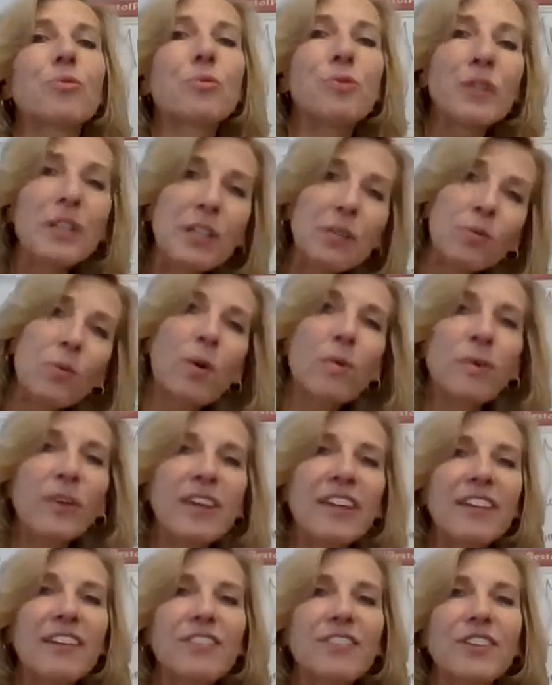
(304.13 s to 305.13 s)
read what we
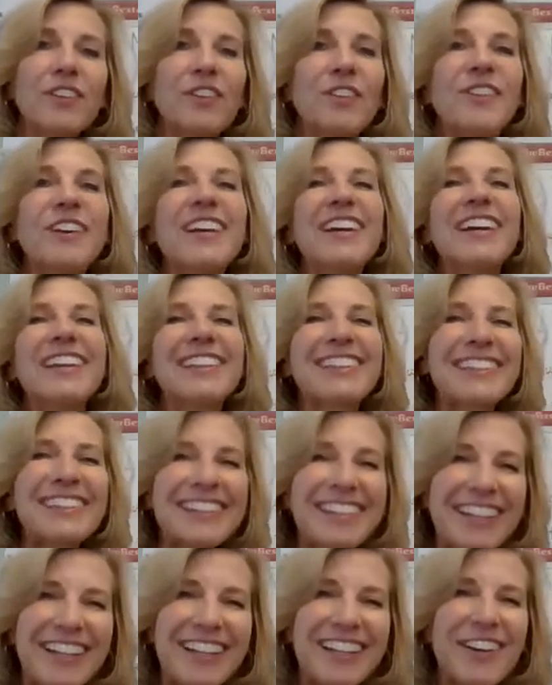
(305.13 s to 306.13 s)
give you,
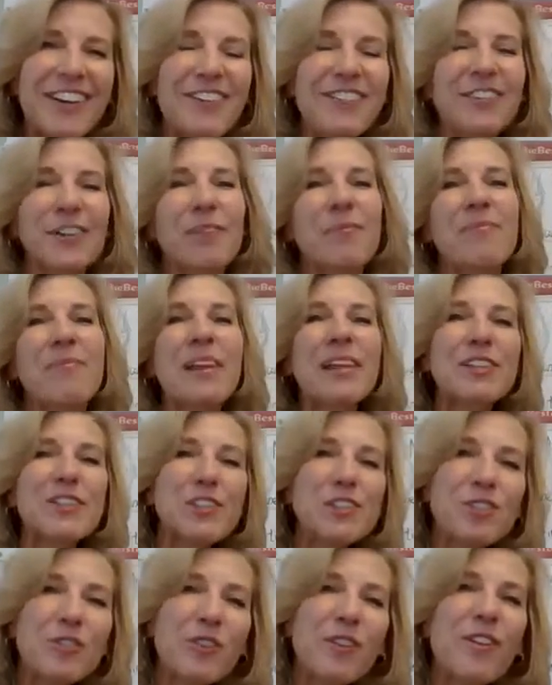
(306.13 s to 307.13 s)
look it over, make
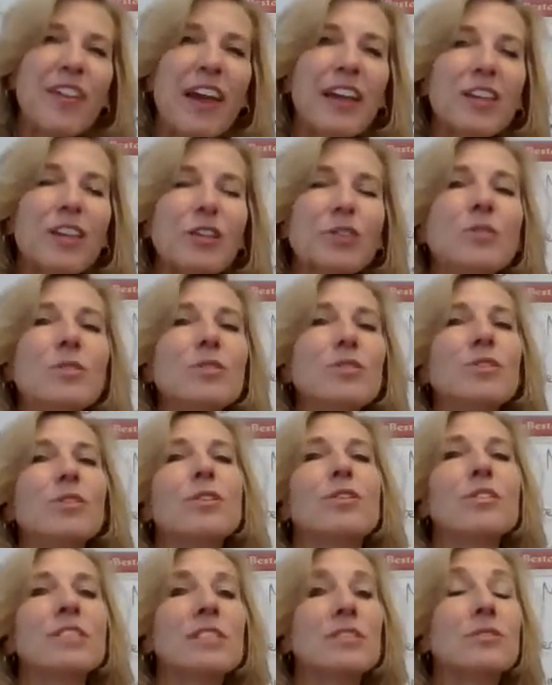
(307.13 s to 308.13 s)
sure that you do your
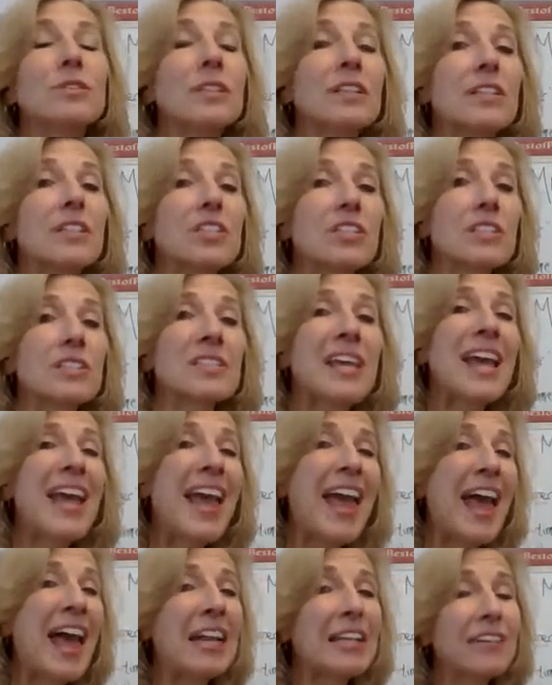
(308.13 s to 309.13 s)
due diligence.
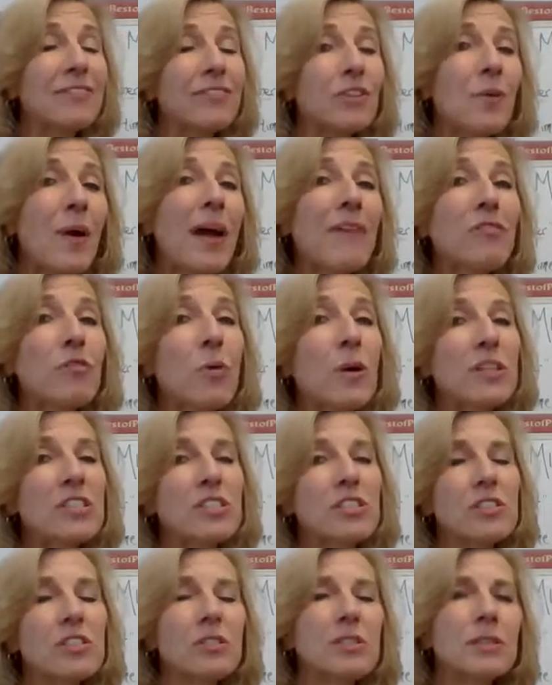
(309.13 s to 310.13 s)
And if you have
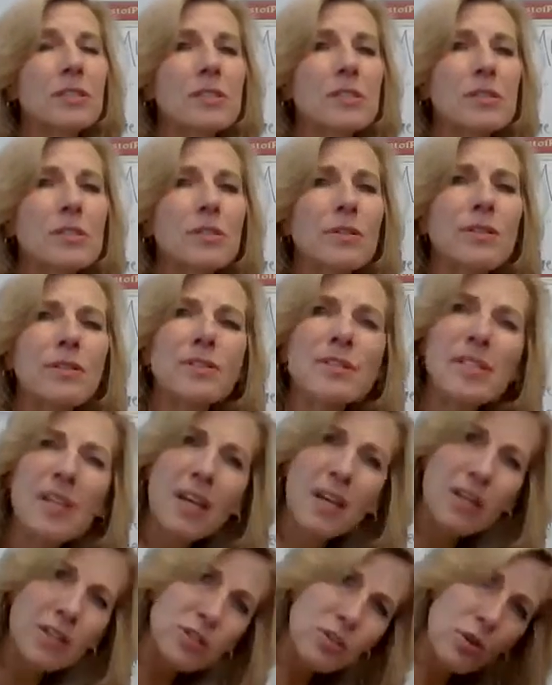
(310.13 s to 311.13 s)
questions or concerns,
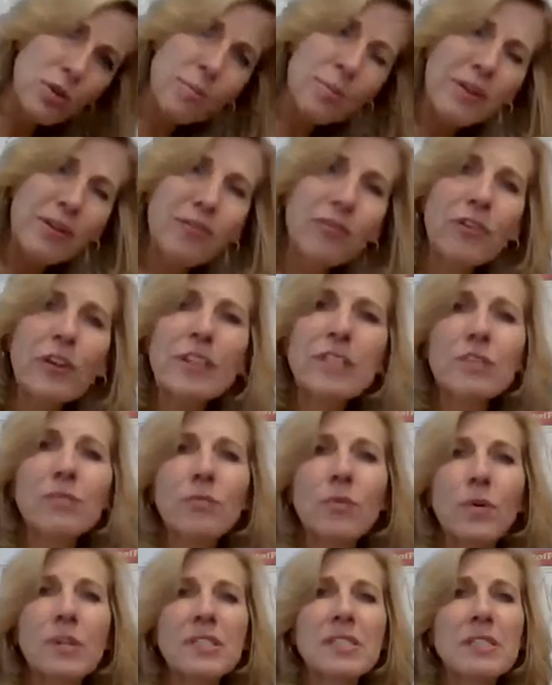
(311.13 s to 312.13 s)
don't be afraid to
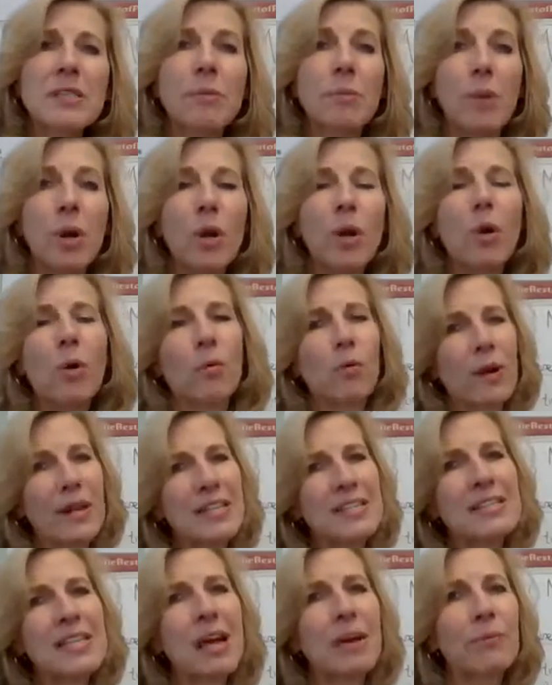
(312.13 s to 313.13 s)
voice them.
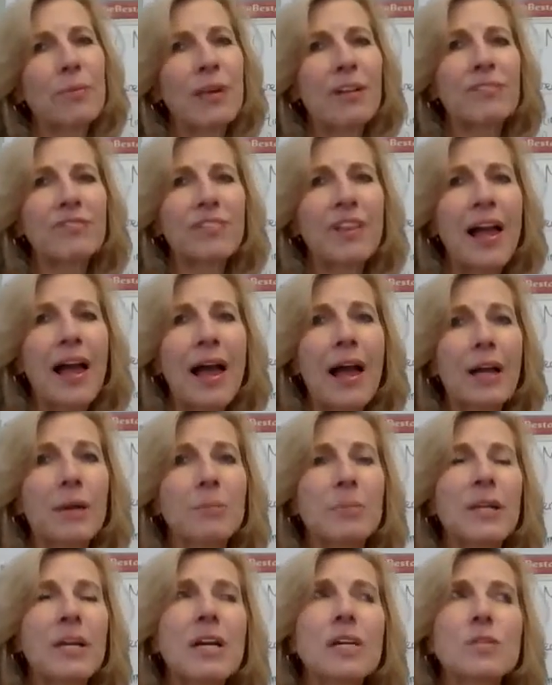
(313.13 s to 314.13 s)
Raise that red flag,
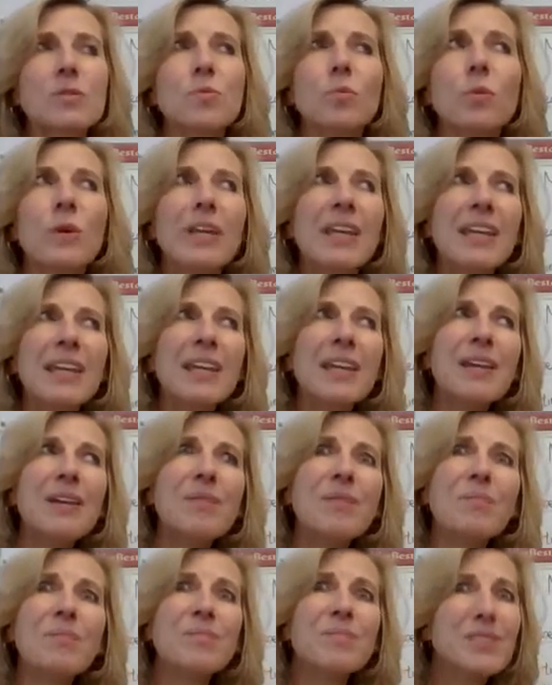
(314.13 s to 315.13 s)
because
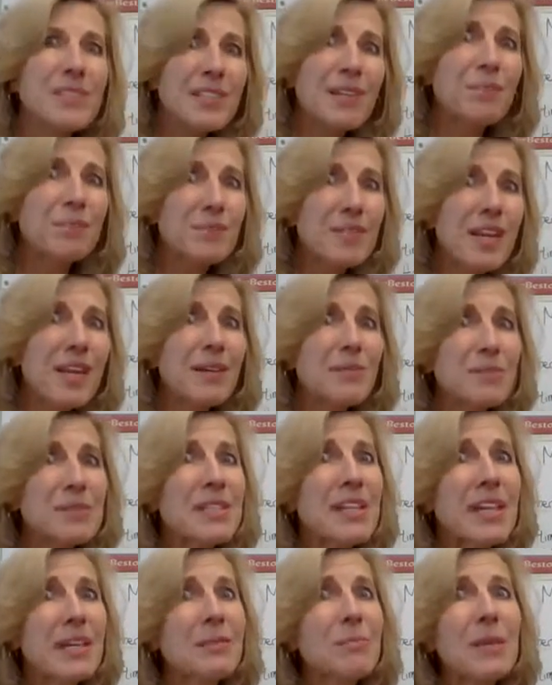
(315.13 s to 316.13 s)
we sometimes
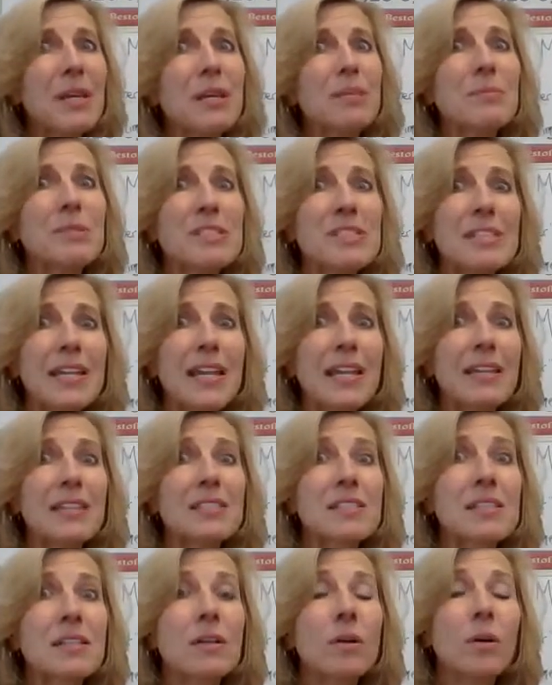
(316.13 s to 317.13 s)
can make
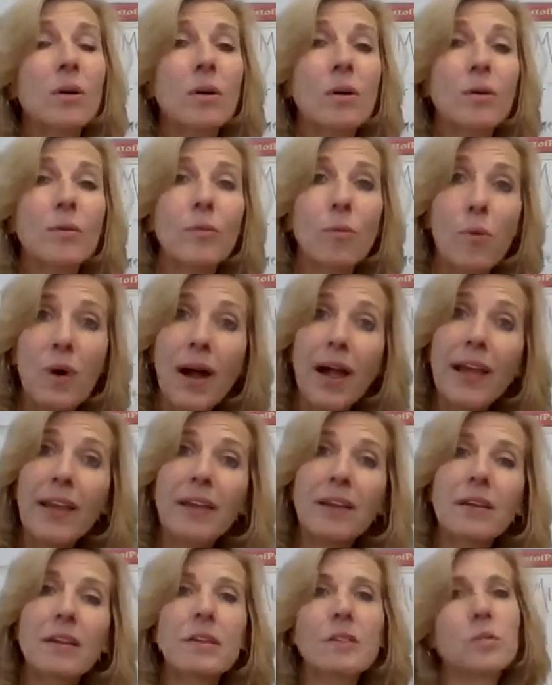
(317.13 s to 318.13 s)
mistakes. Why?
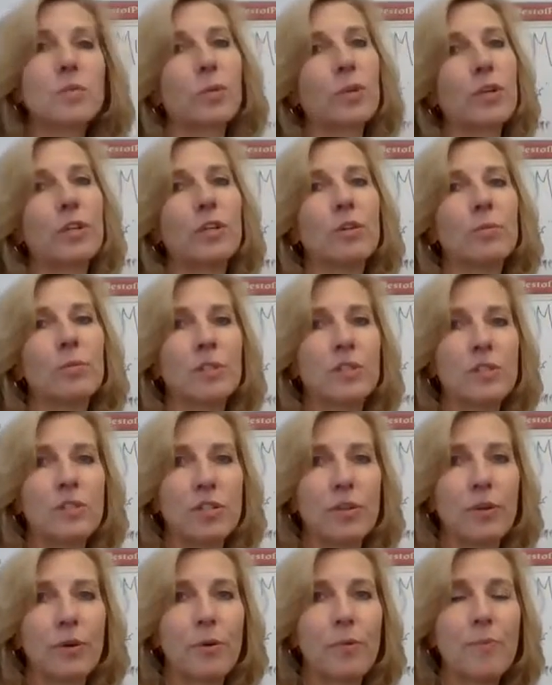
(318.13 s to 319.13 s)
Because we're human too.